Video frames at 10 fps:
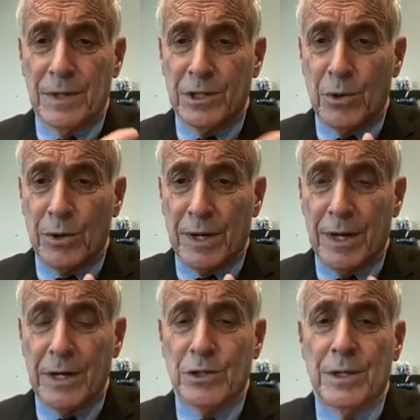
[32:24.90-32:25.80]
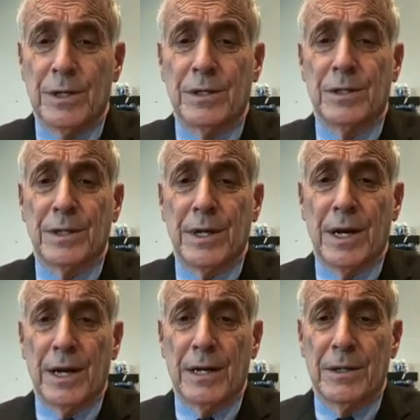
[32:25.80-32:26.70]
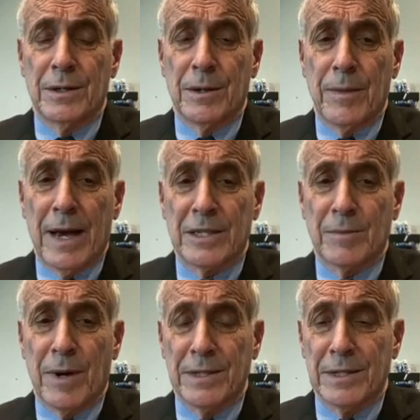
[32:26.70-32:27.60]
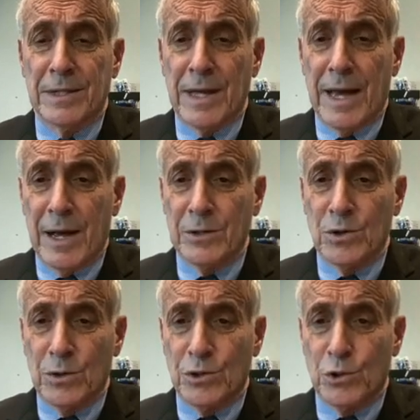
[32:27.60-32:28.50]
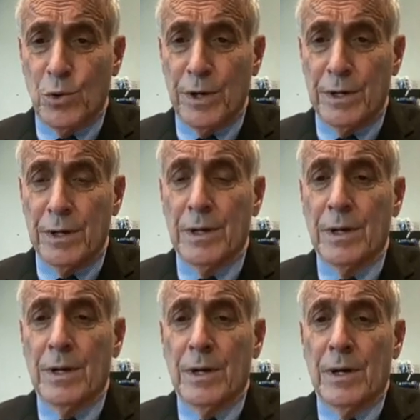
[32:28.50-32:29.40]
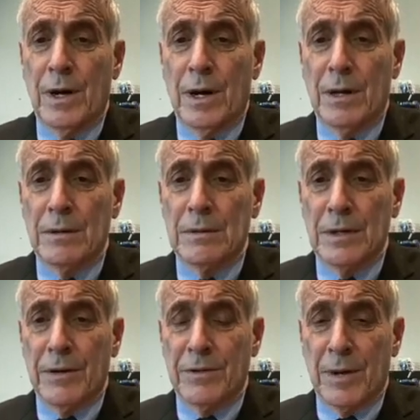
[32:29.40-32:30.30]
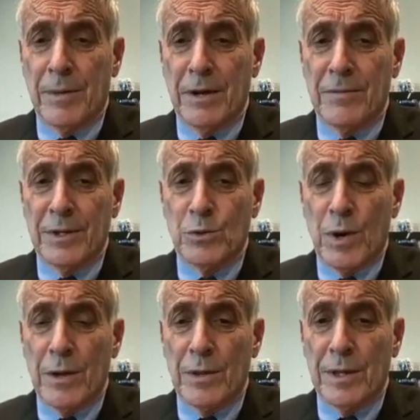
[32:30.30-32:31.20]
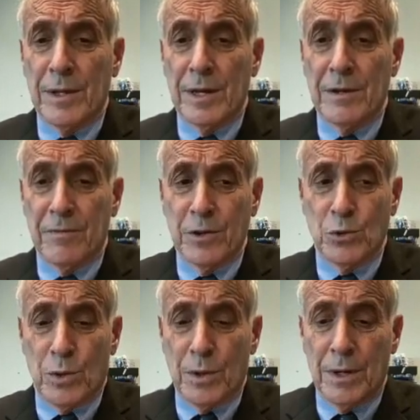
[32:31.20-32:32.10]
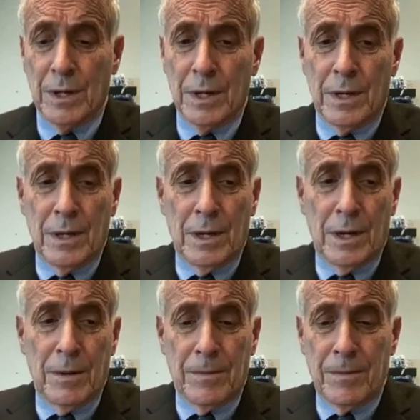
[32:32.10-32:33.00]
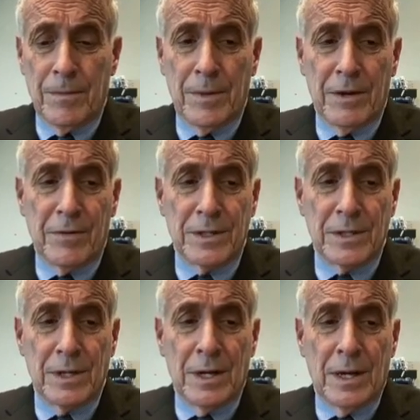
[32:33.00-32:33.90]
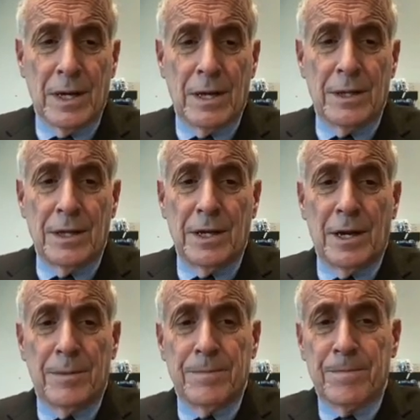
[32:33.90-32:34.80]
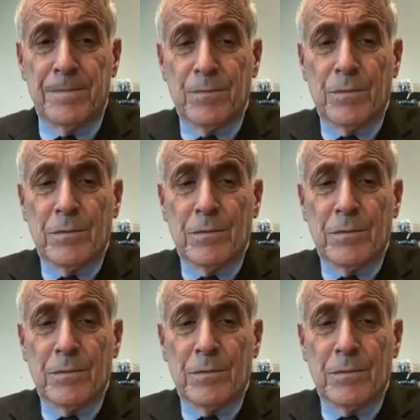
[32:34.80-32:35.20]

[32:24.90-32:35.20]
these interconnections and maximizes the household's joint lifetime benefits rather than the individual benefits. The